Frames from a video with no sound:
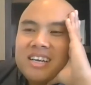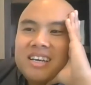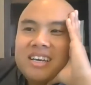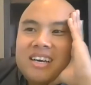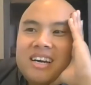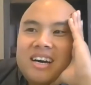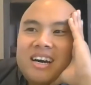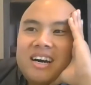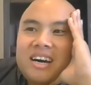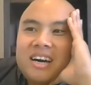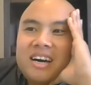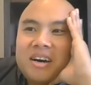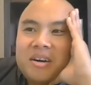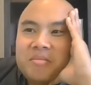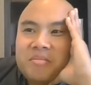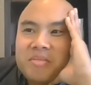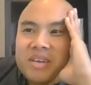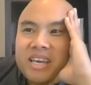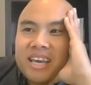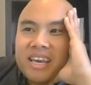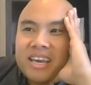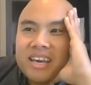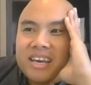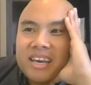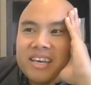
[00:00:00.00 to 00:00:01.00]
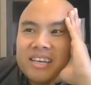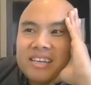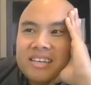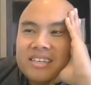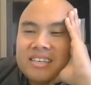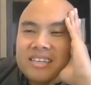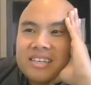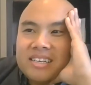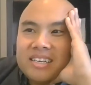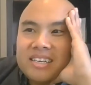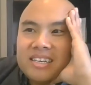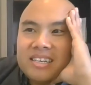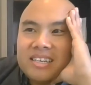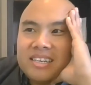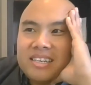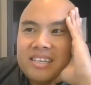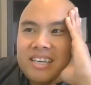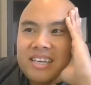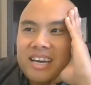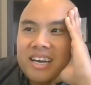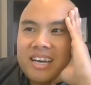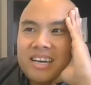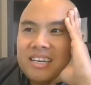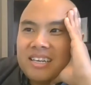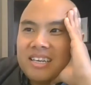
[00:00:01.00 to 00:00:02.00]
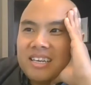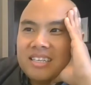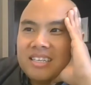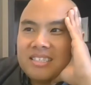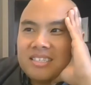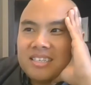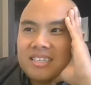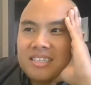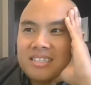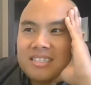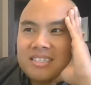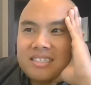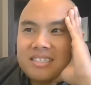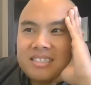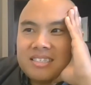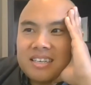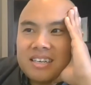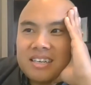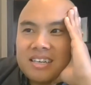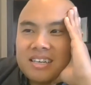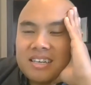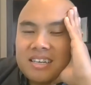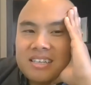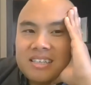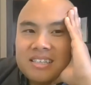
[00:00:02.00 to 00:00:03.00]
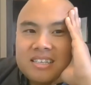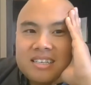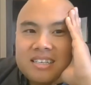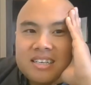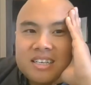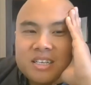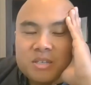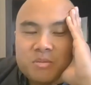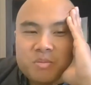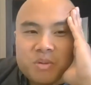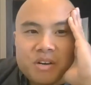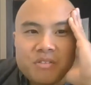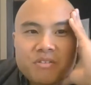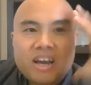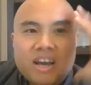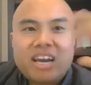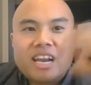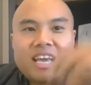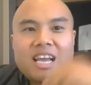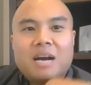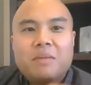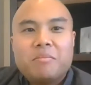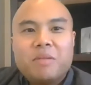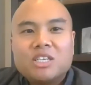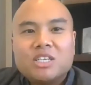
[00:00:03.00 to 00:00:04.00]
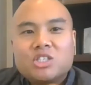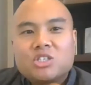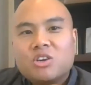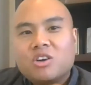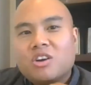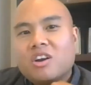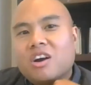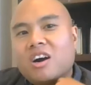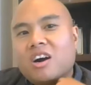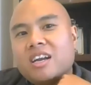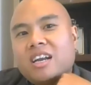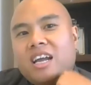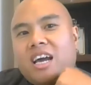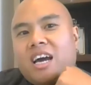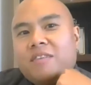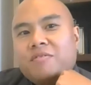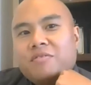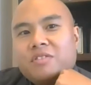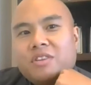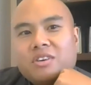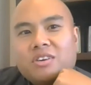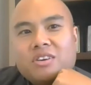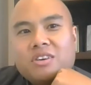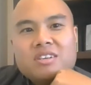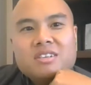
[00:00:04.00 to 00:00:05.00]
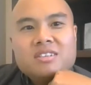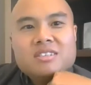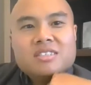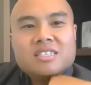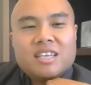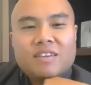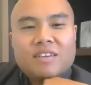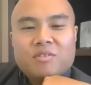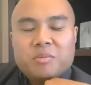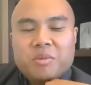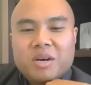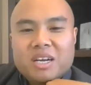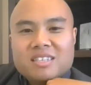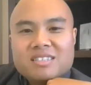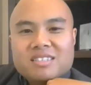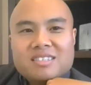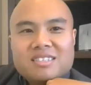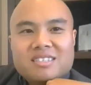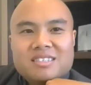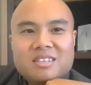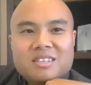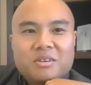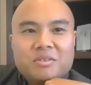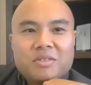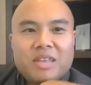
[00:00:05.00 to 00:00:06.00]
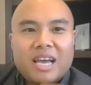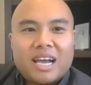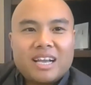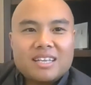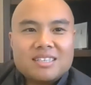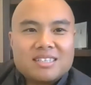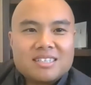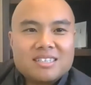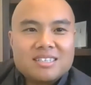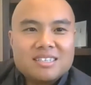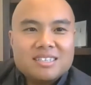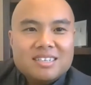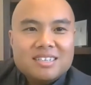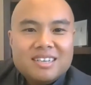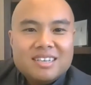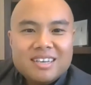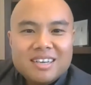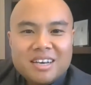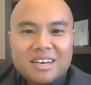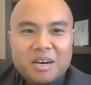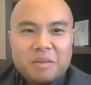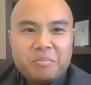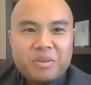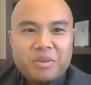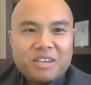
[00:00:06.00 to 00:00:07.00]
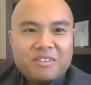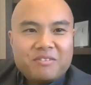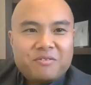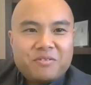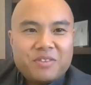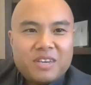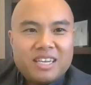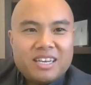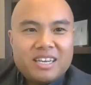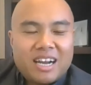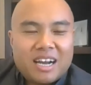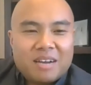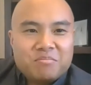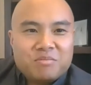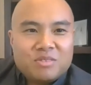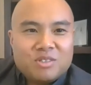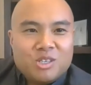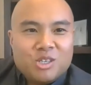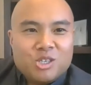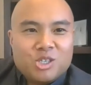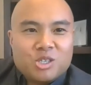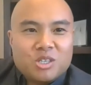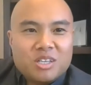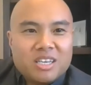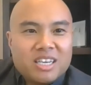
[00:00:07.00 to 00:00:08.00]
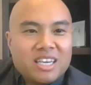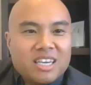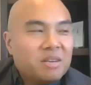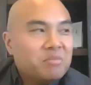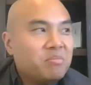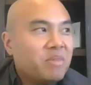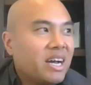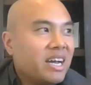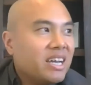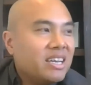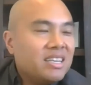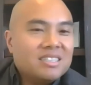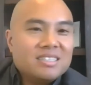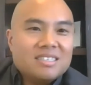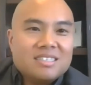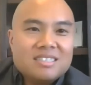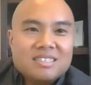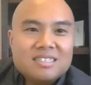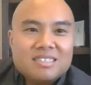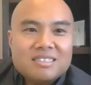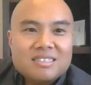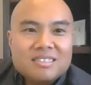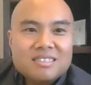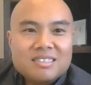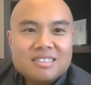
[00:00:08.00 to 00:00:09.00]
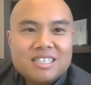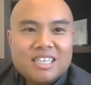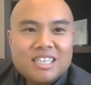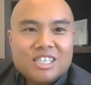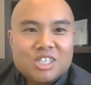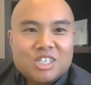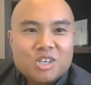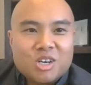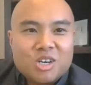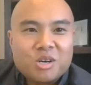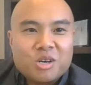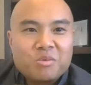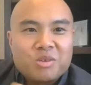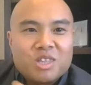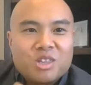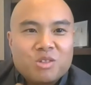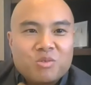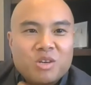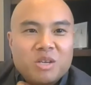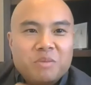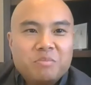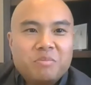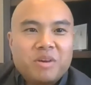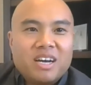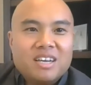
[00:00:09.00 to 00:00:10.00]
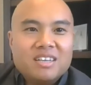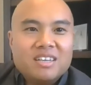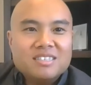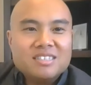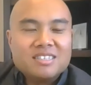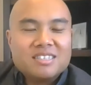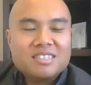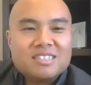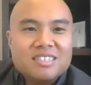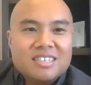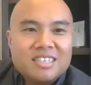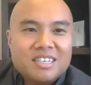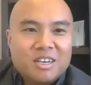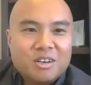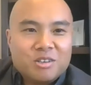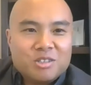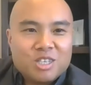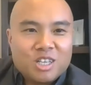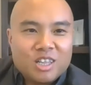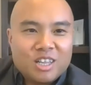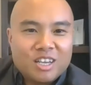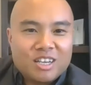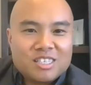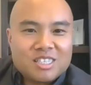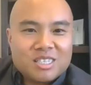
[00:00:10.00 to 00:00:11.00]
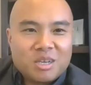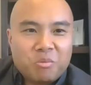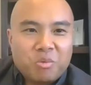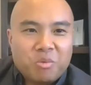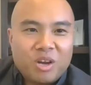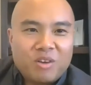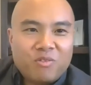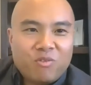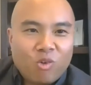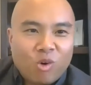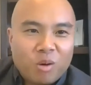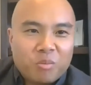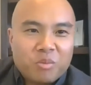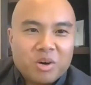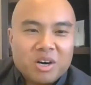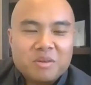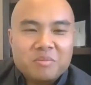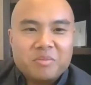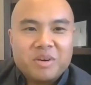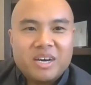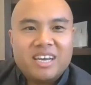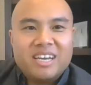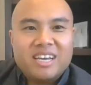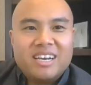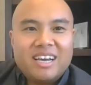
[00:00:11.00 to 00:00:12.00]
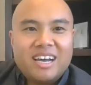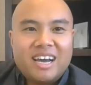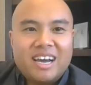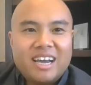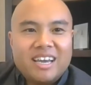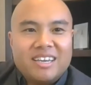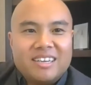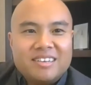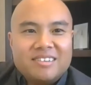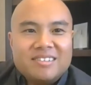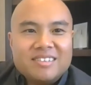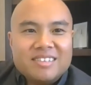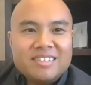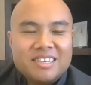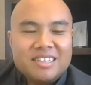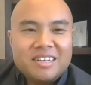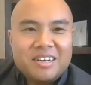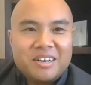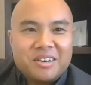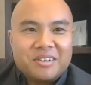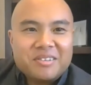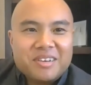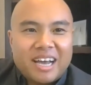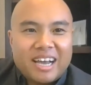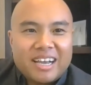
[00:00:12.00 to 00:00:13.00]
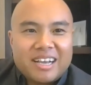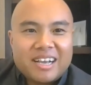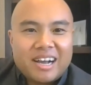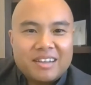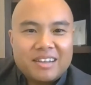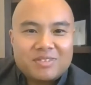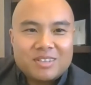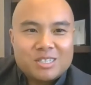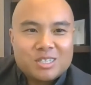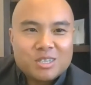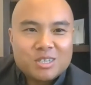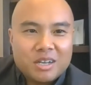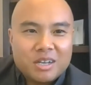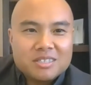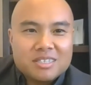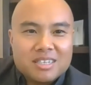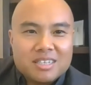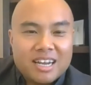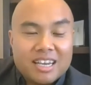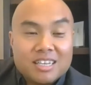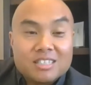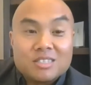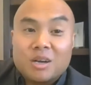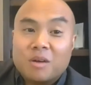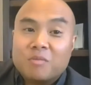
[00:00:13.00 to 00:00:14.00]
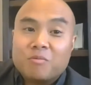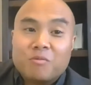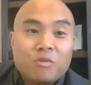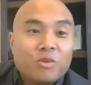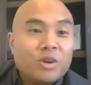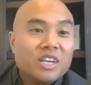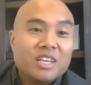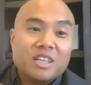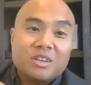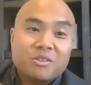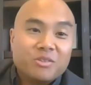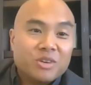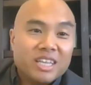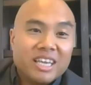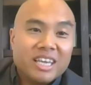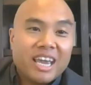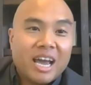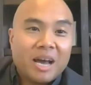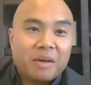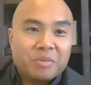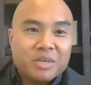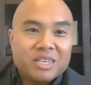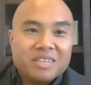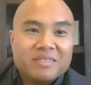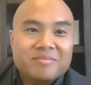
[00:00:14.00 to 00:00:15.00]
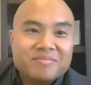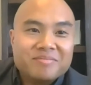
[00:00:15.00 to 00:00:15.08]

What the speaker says: And yeah, it's been a ride. I got my shirt on after 7 months, so that's a big feat. I'm usually in my t-shirt with 3 buttons, to look somewhat formal, but I got this on today, so I'm really, really happy.